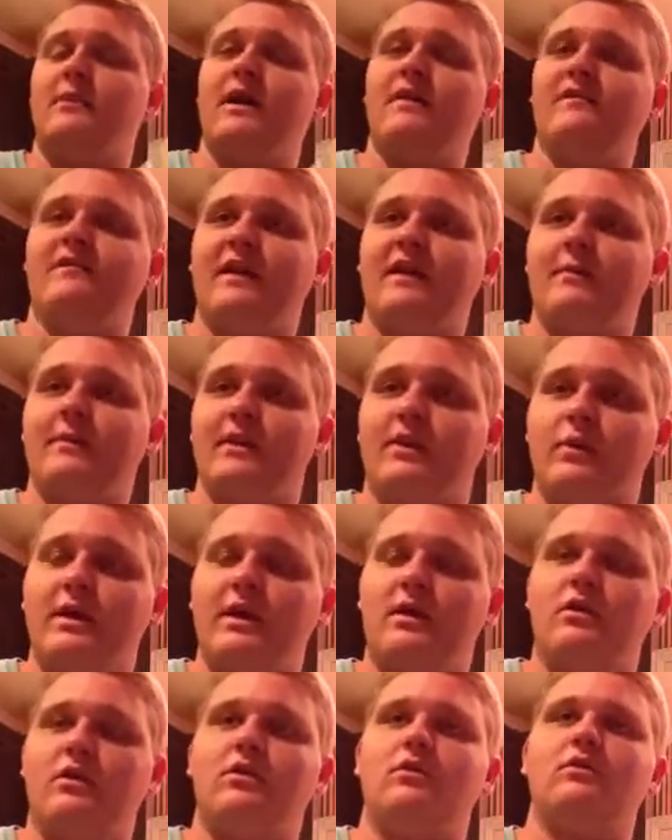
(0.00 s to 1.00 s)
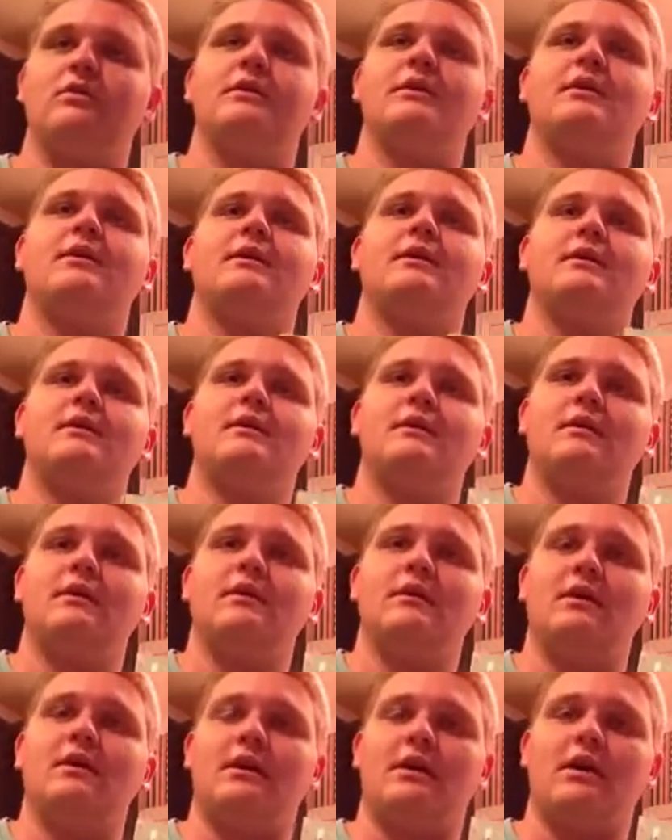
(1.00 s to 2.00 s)
my family, we hold,
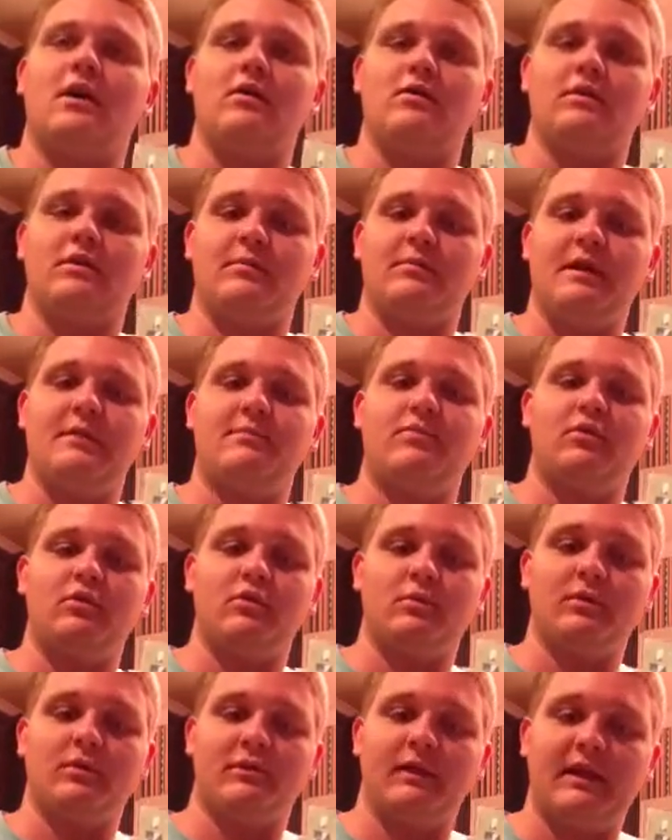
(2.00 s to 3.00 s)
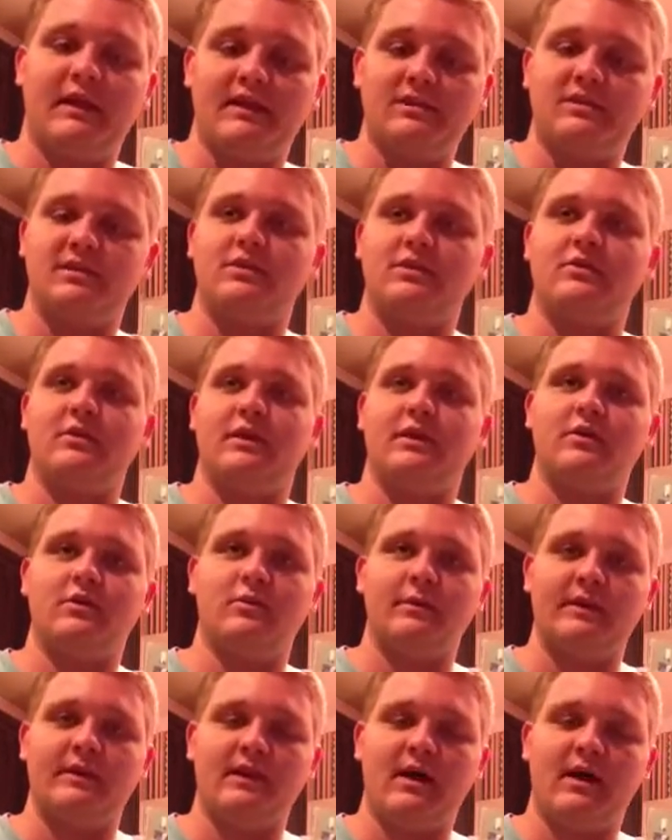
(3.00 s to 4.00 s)
the people who we're related to and who
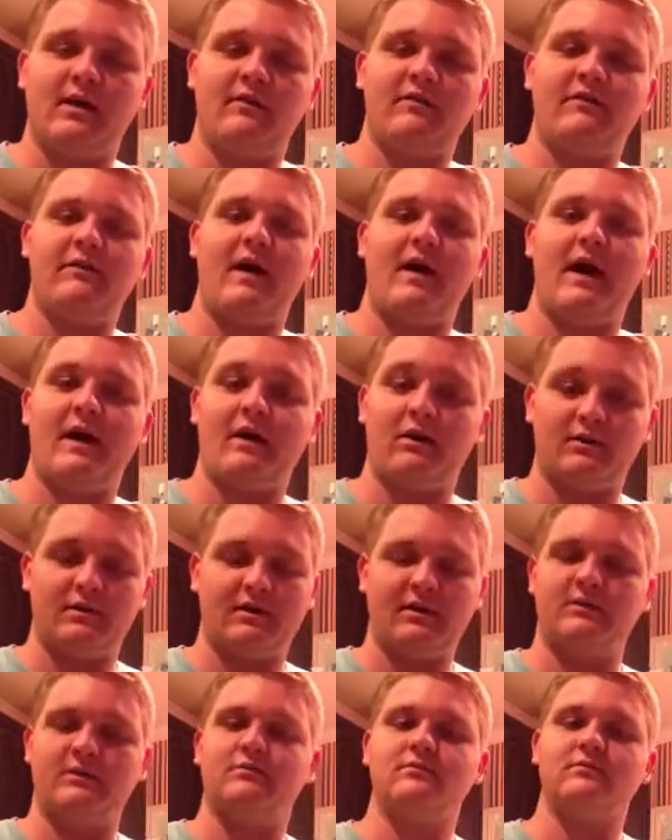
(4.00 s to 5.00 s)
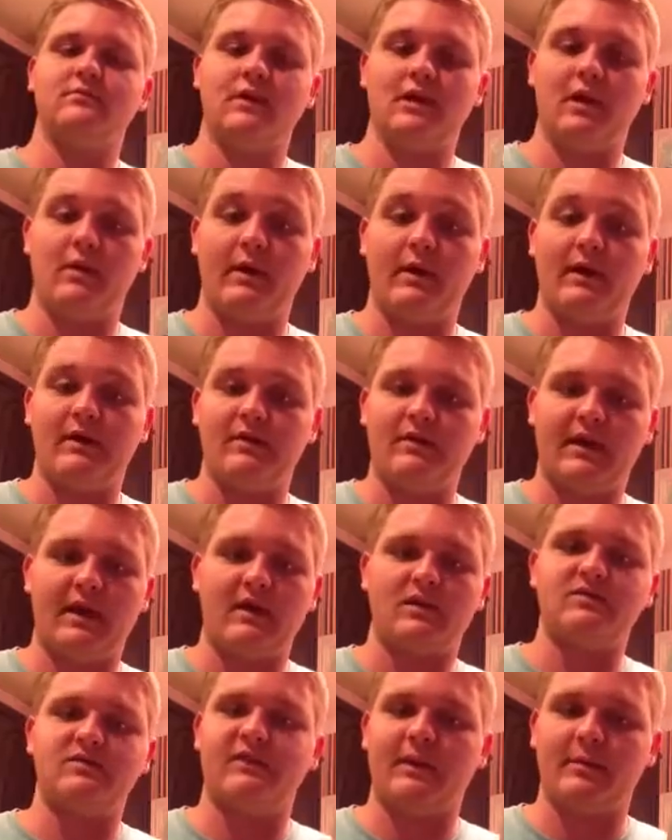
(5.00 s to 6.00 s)
we love higher than, anything
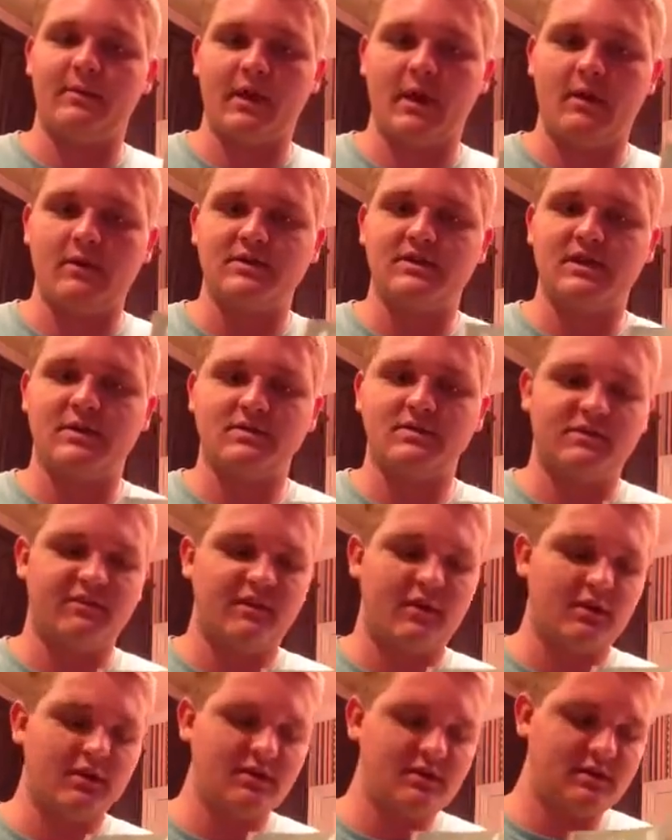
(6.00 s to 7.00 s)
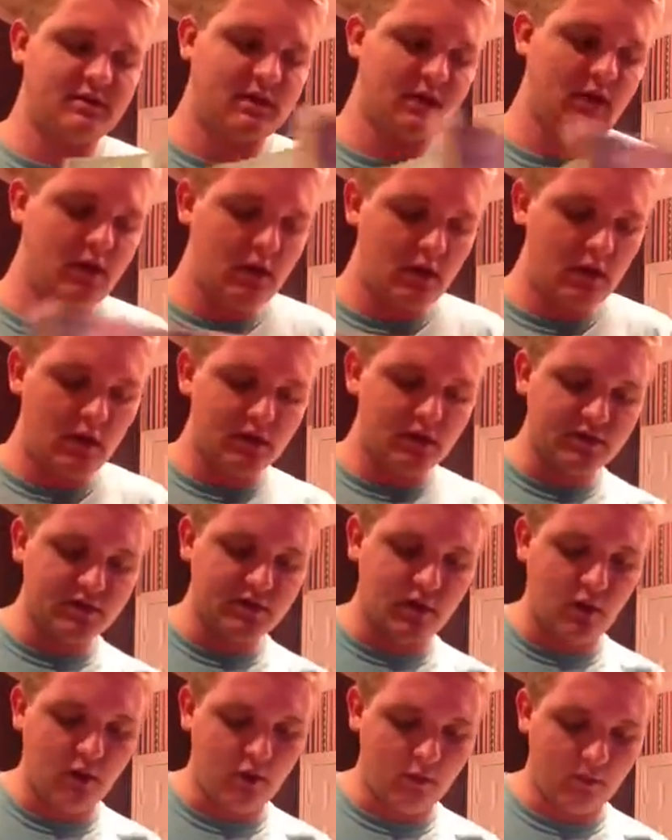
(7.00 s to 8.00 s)
else. Family always comes first.
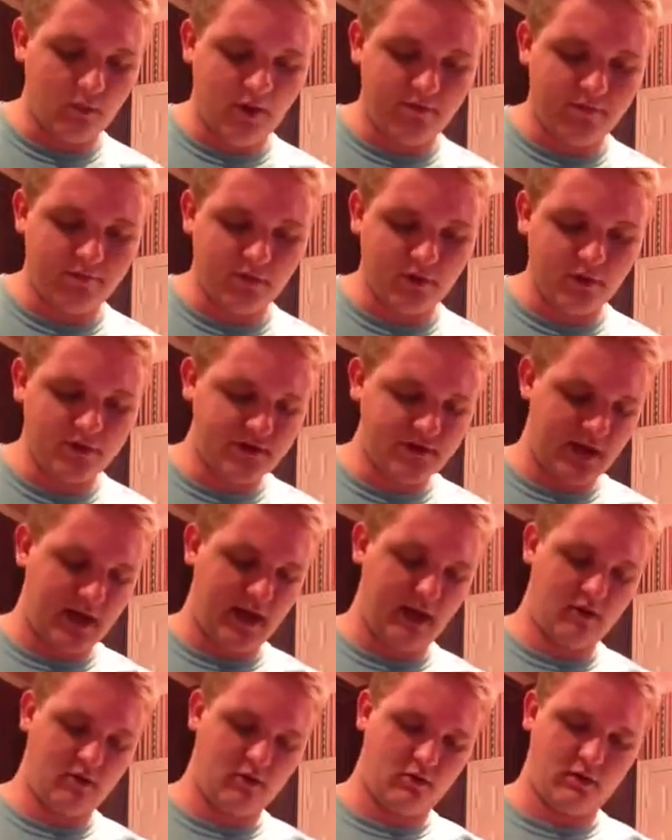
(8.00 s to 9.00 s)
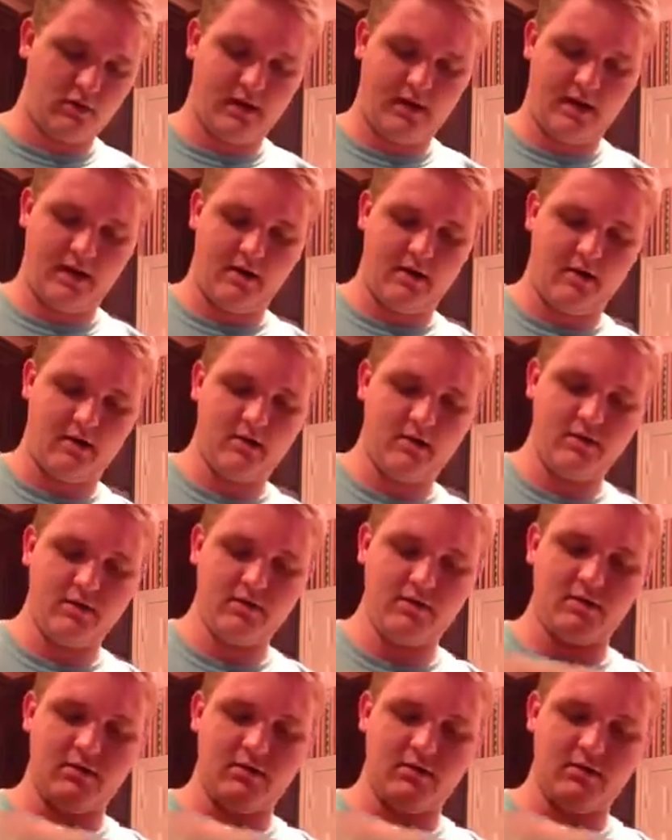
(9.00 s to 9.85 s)
So my first category here,